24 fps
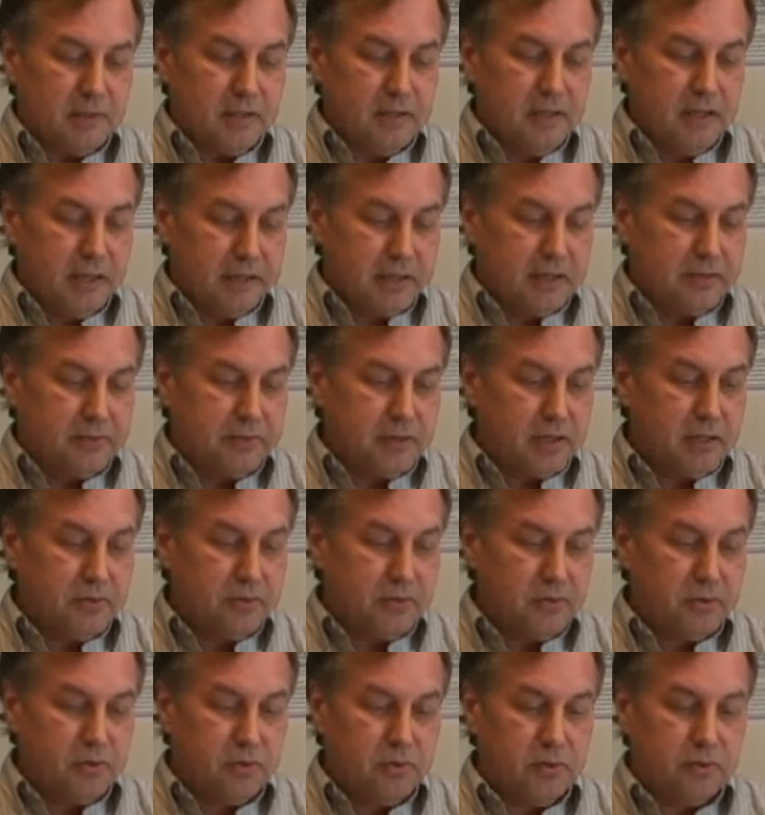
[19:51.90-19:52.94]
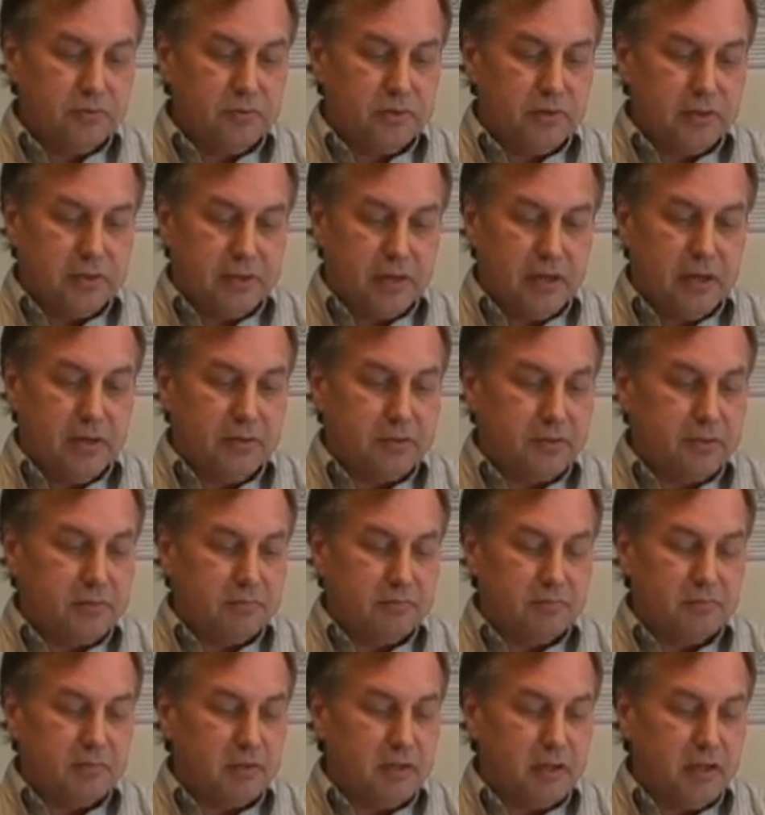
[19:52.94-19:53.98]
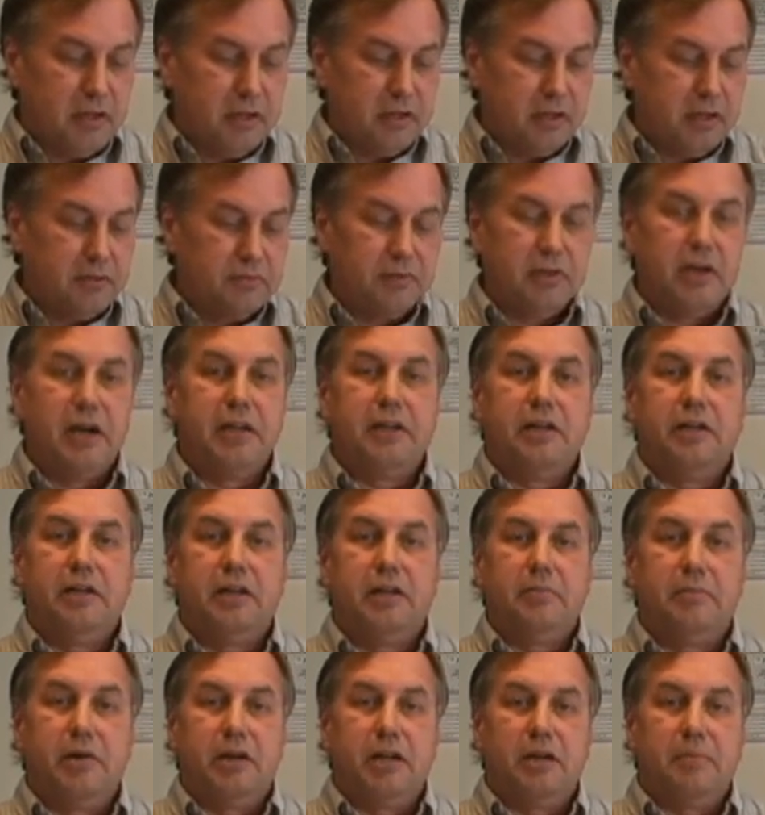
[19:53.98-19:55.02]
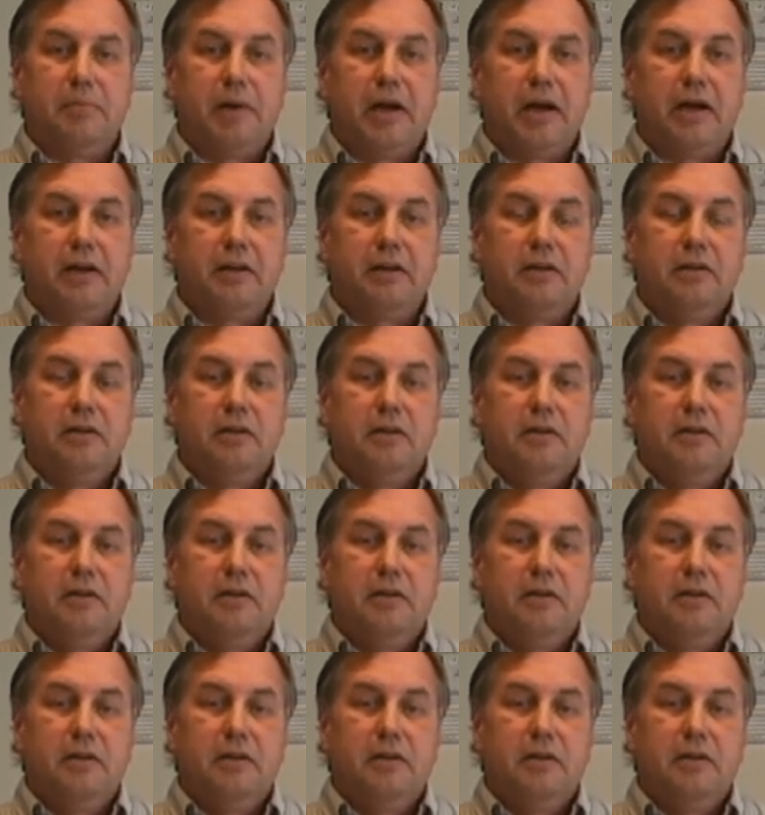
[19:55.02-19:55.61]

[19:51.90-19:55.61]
Like I say, I've sold over 1,000, and I give 90-day money back